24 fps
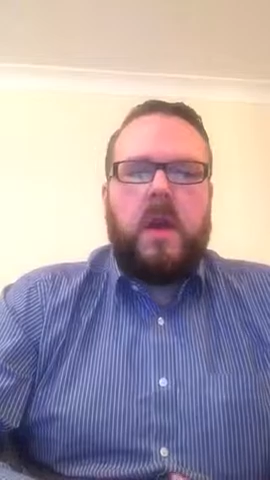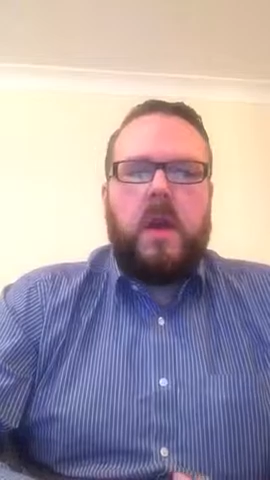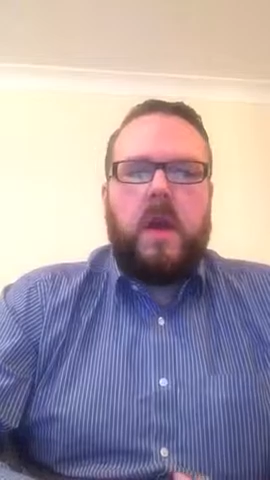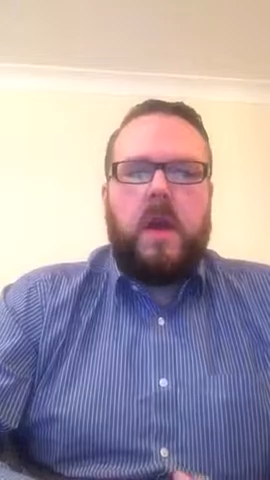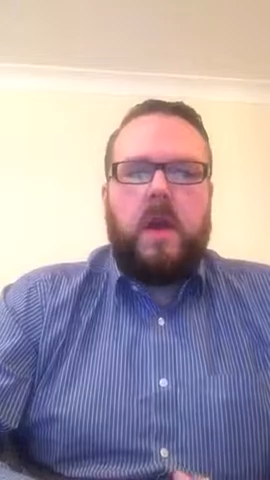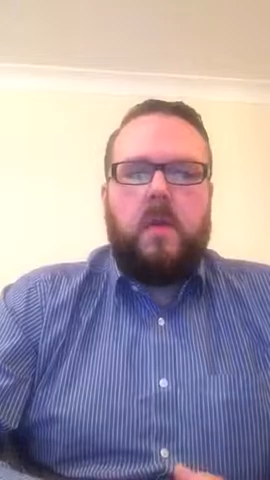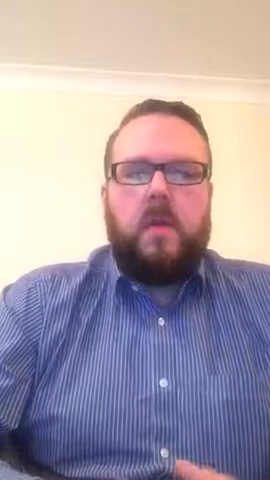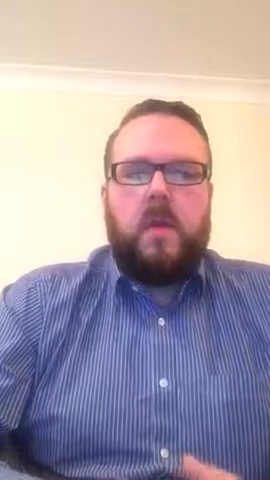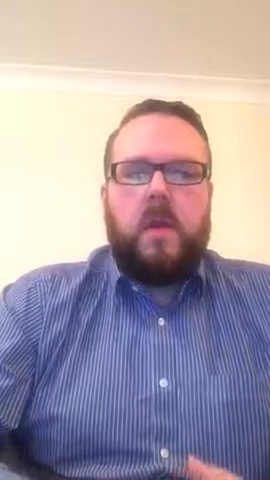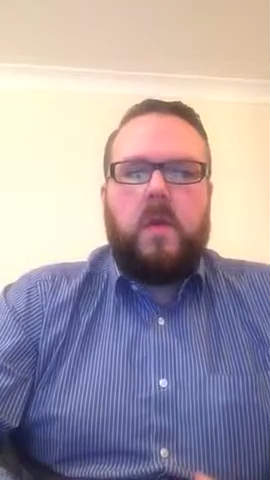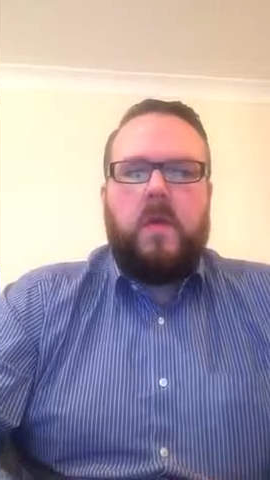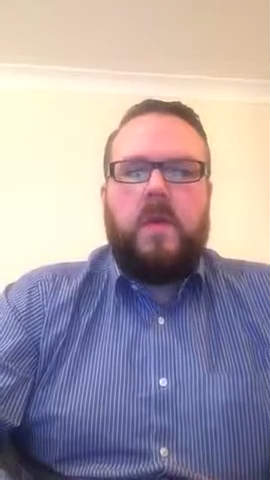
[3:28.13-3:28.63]

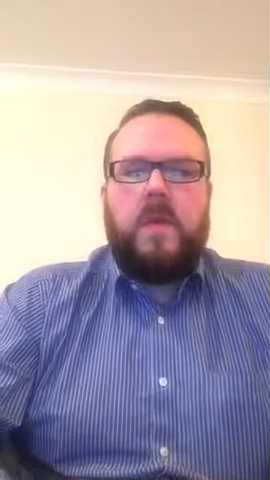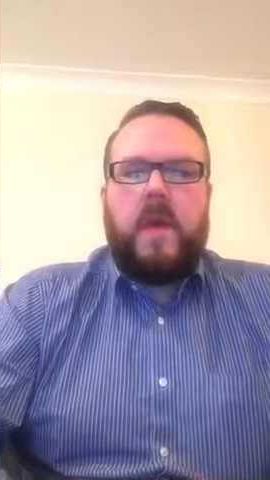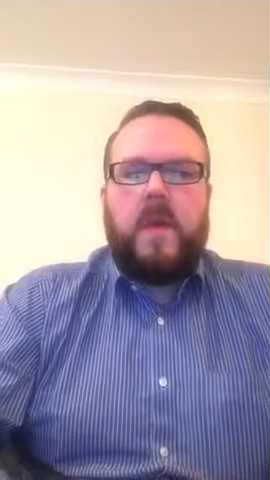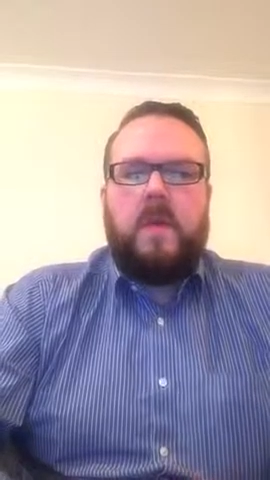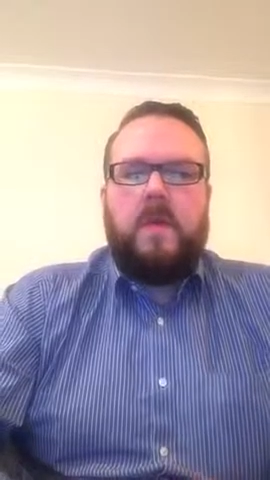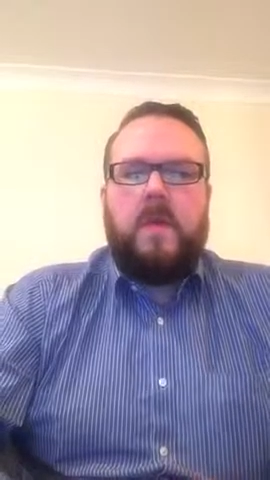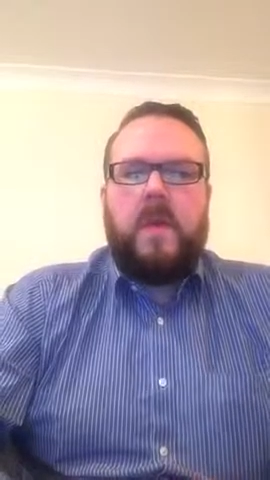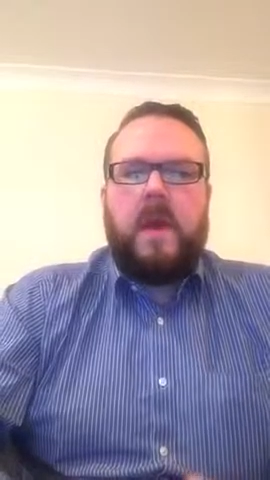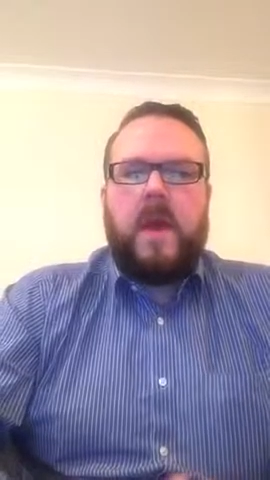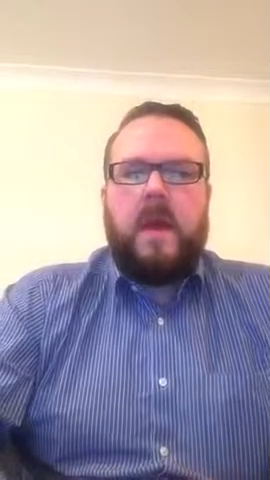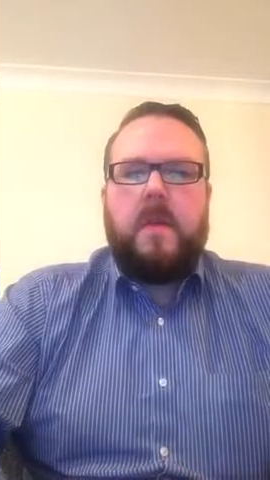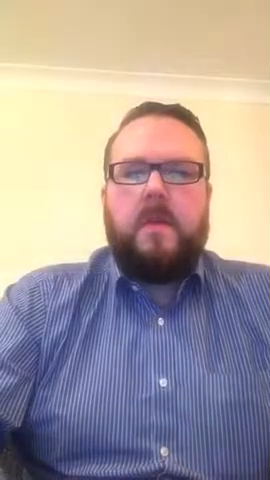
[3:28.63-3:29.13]
We would
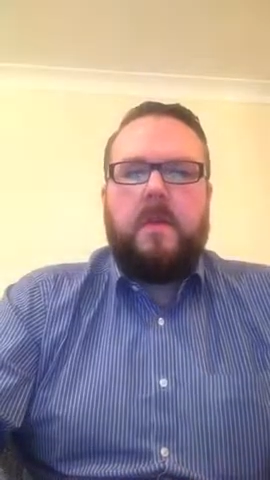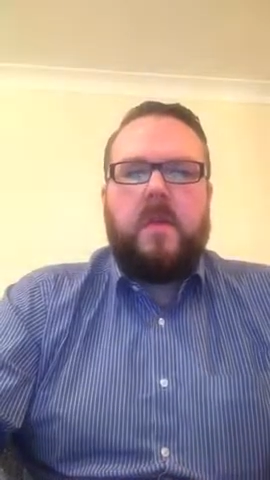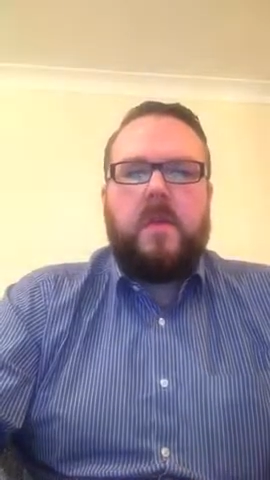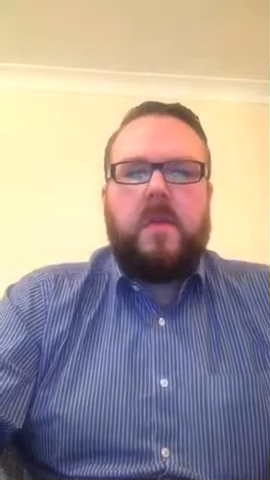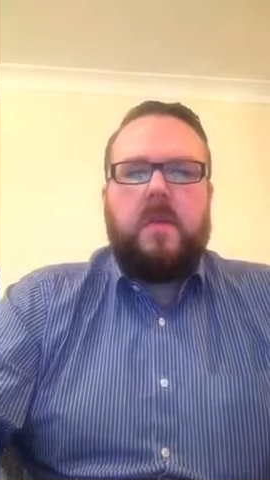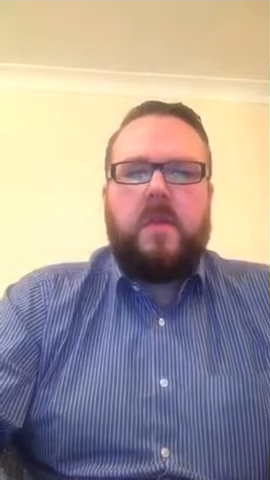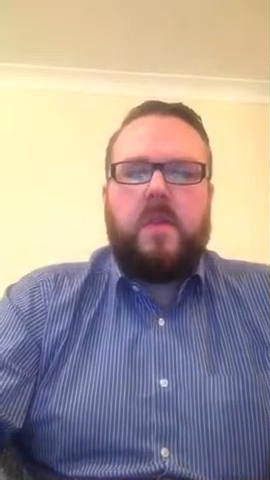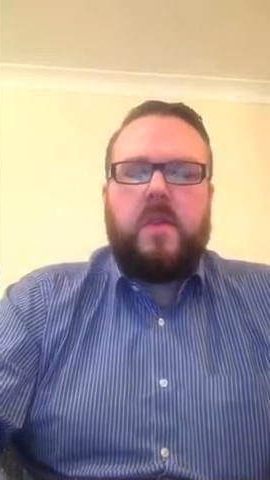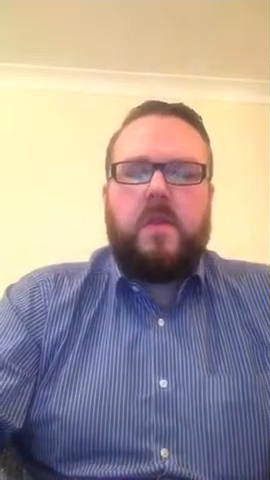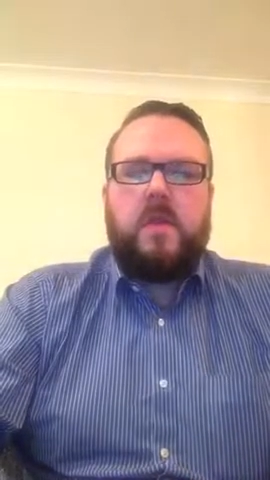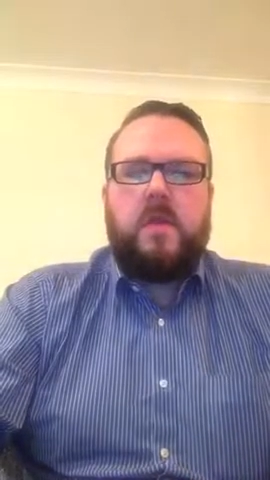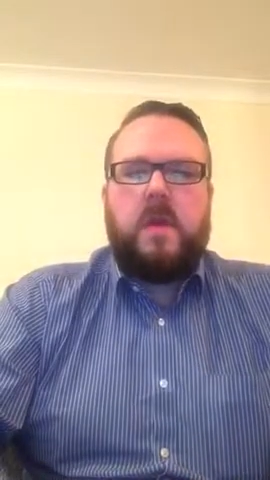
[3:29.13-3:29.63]
then be able
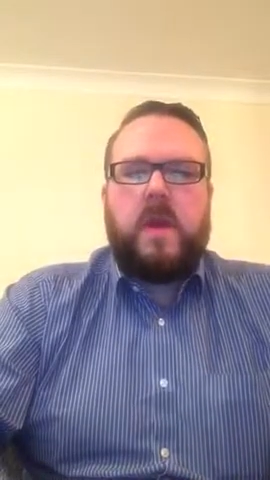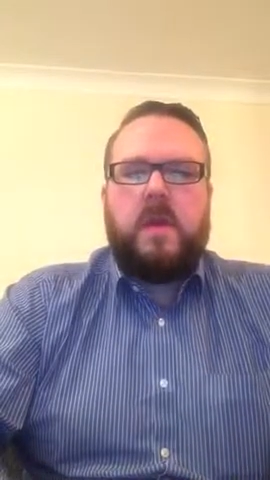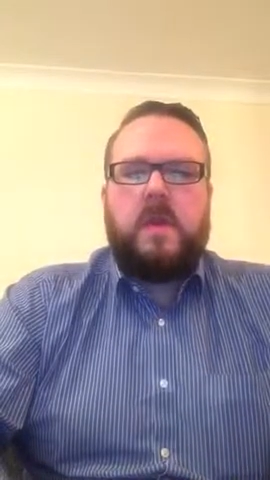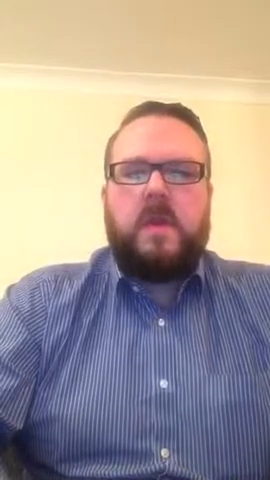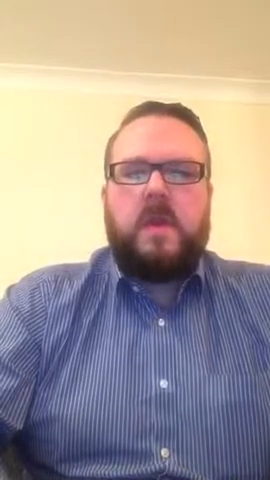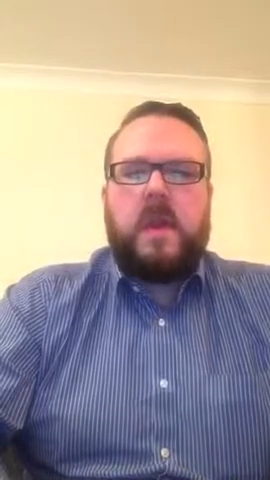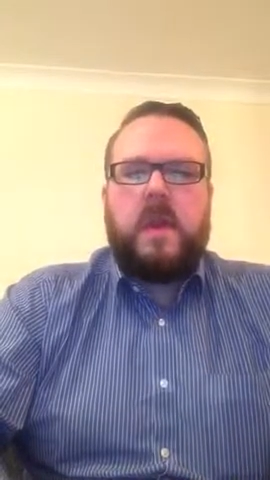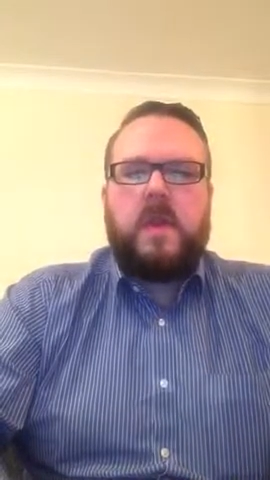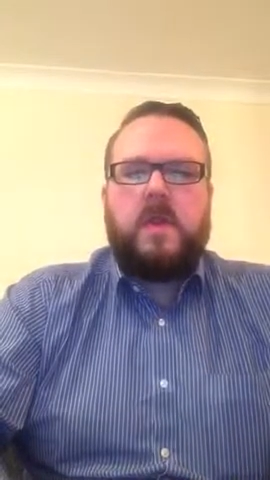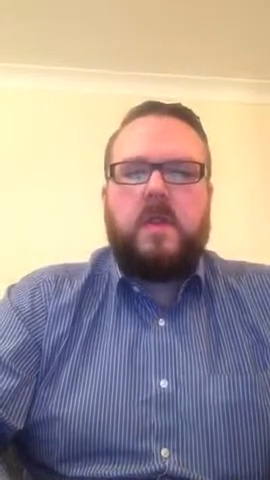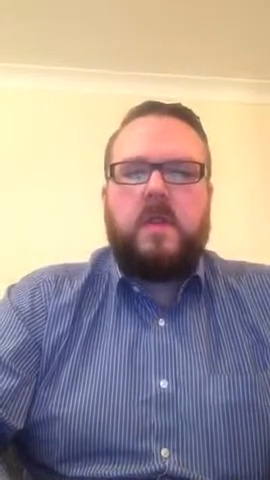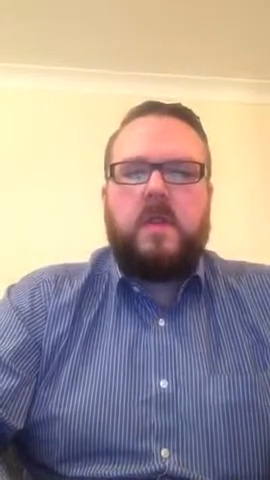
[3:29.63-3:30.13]
to issue our
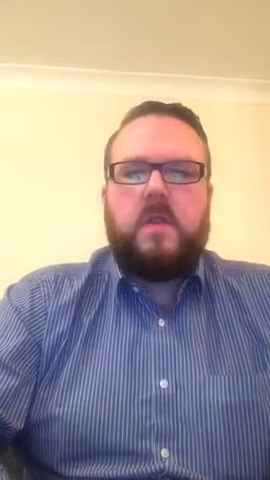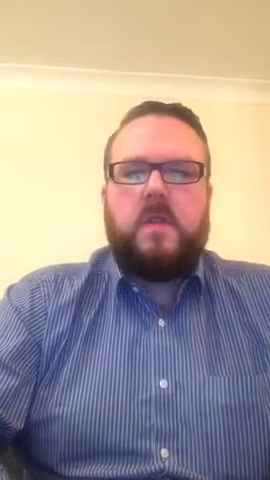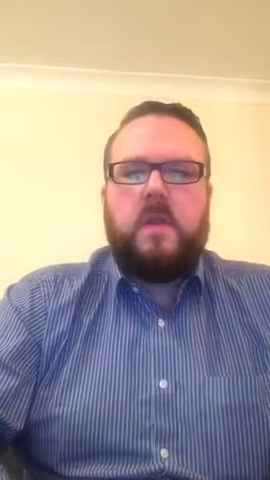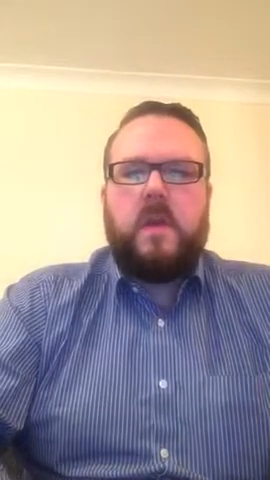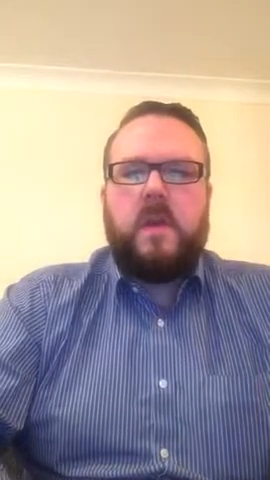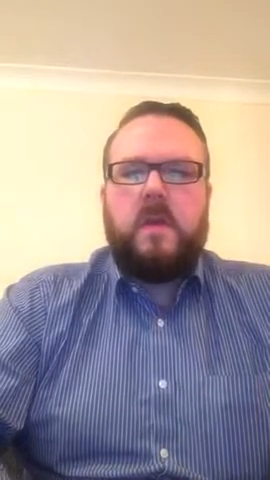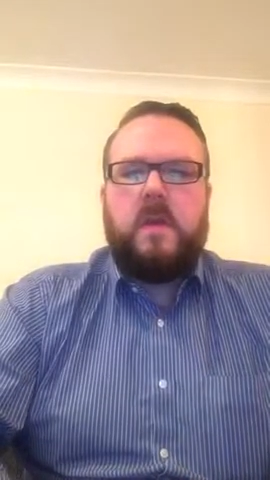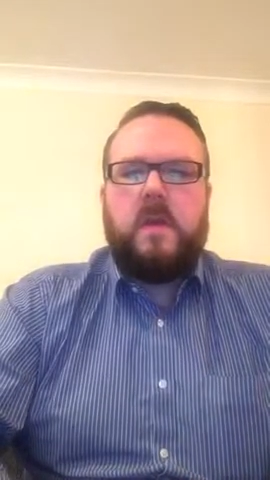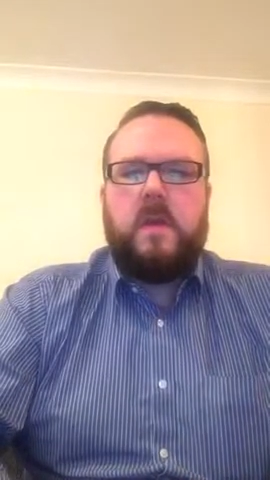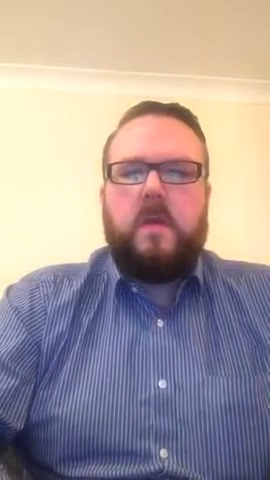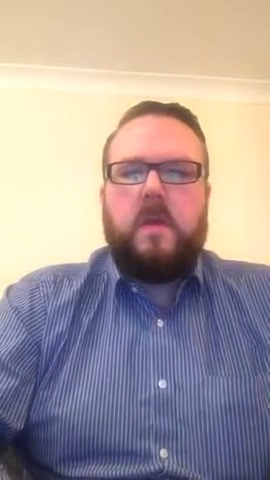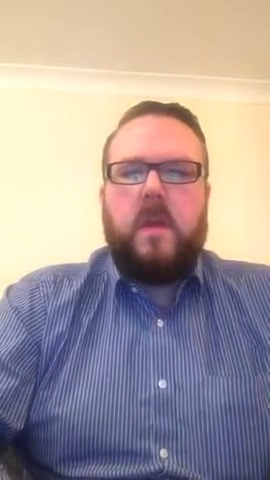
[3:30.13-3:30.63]
Section
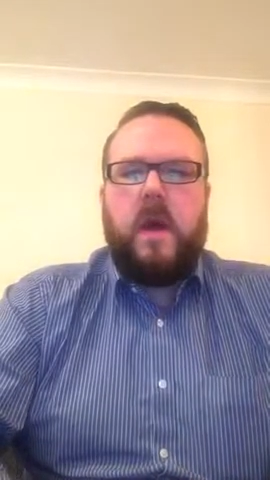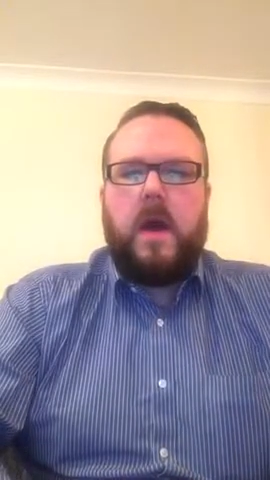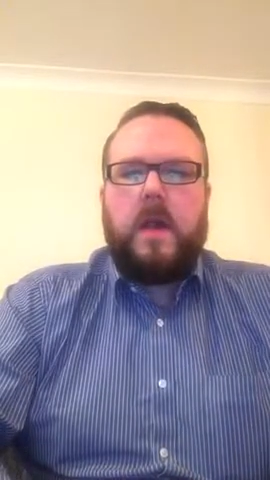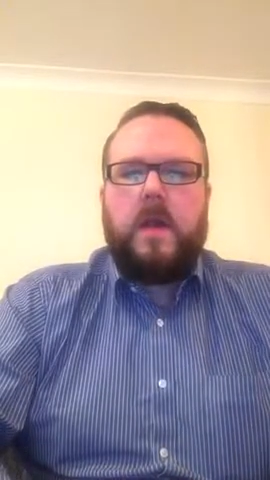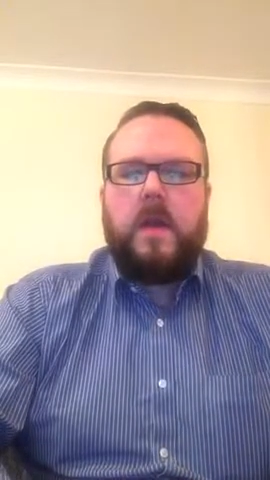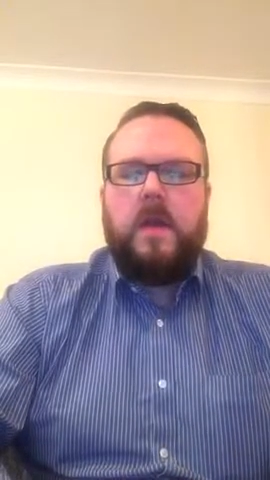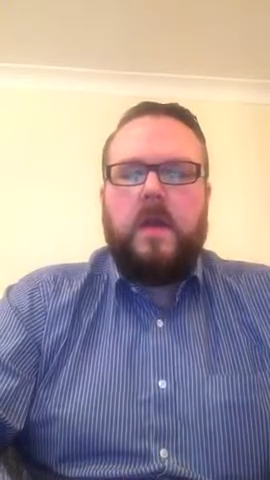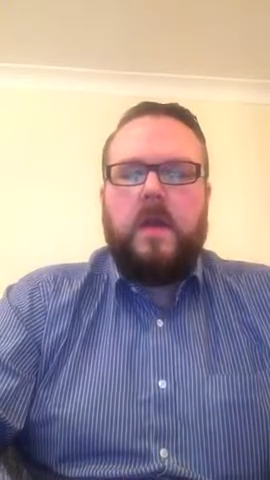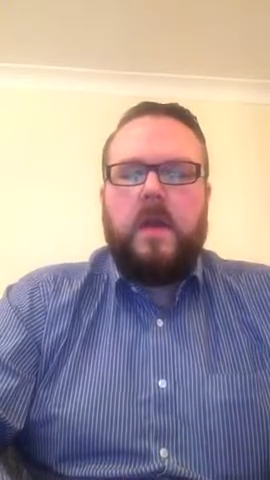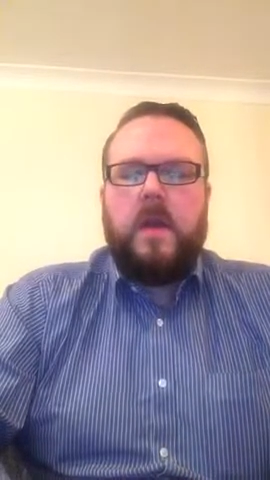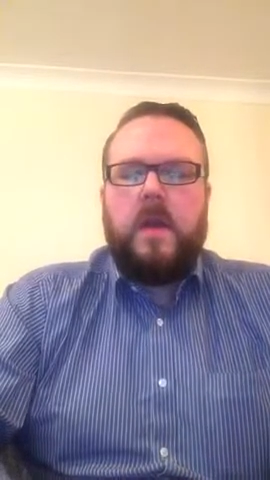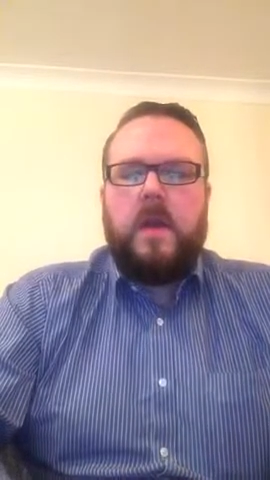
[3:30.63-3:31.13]
21.